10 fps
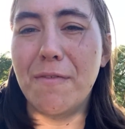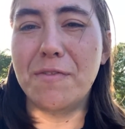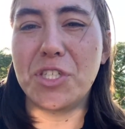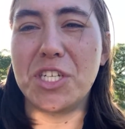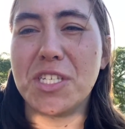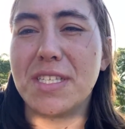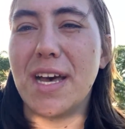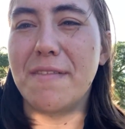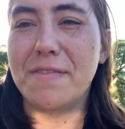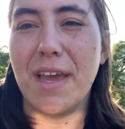She just
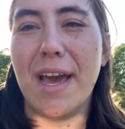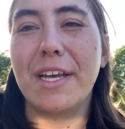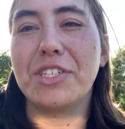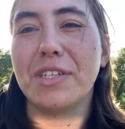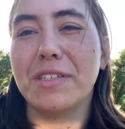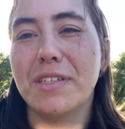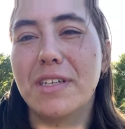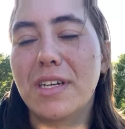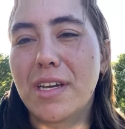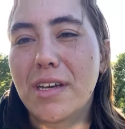left Ashland,
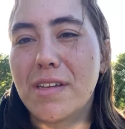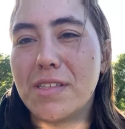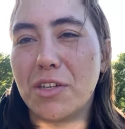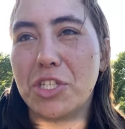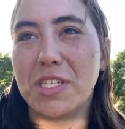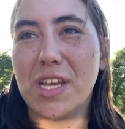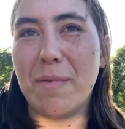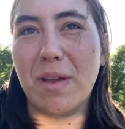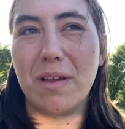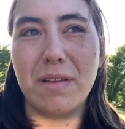so she's
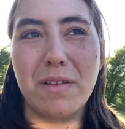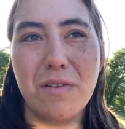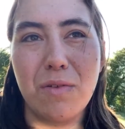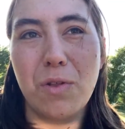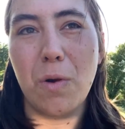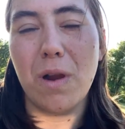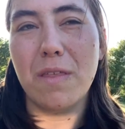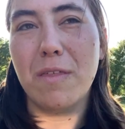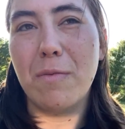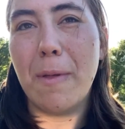coming
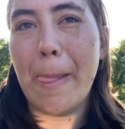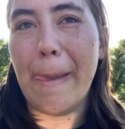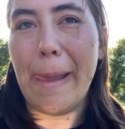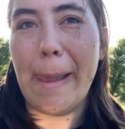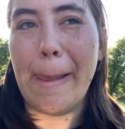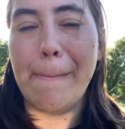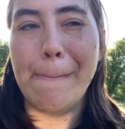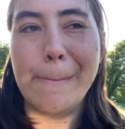north. Yeah,